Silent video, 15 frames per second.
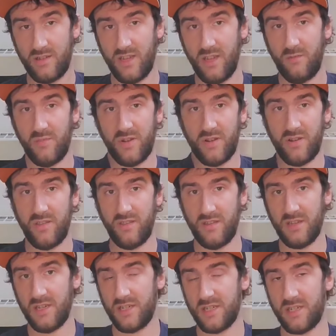Okay, probably
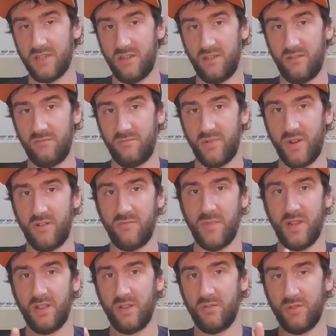the next, probably
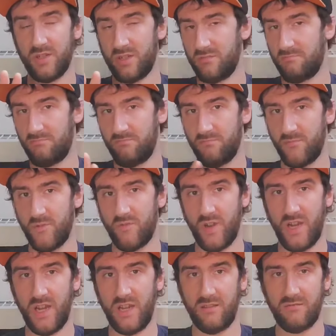my lowest
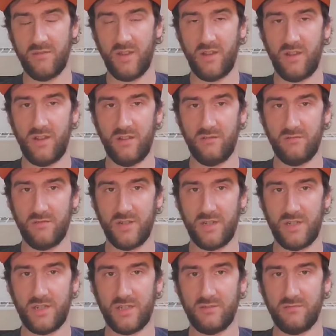grade
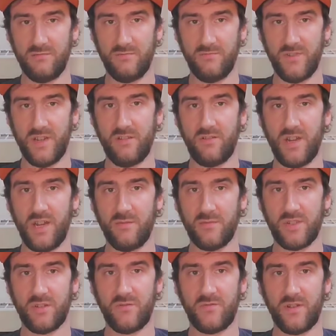on video
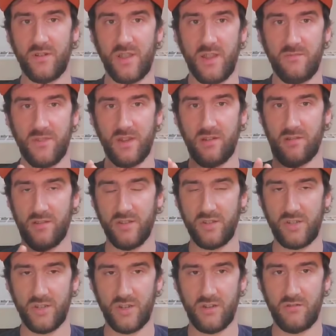games so far that I've done on this
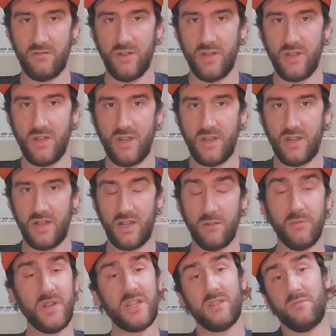show.
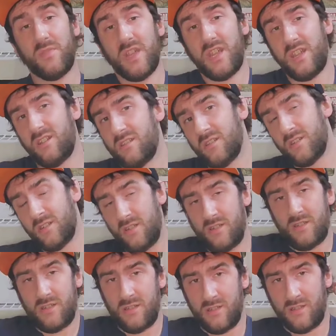Reason being,
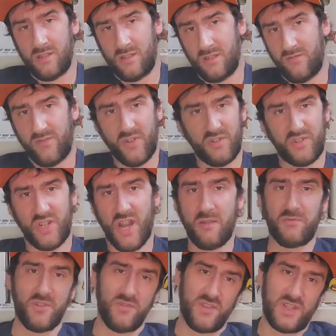first
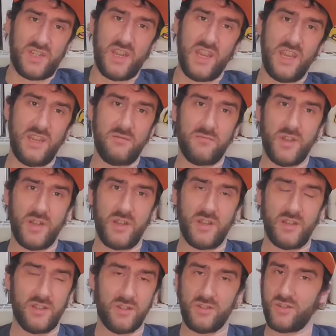chapter of this game,
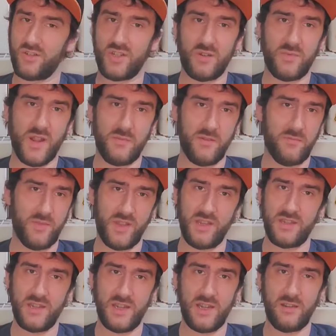just like Poppy
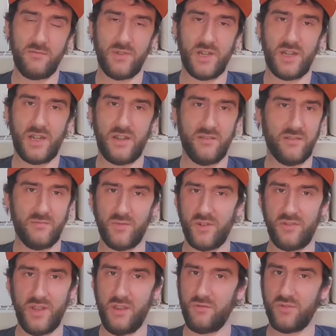Playtime,
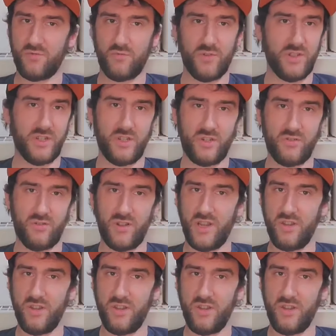it was really short.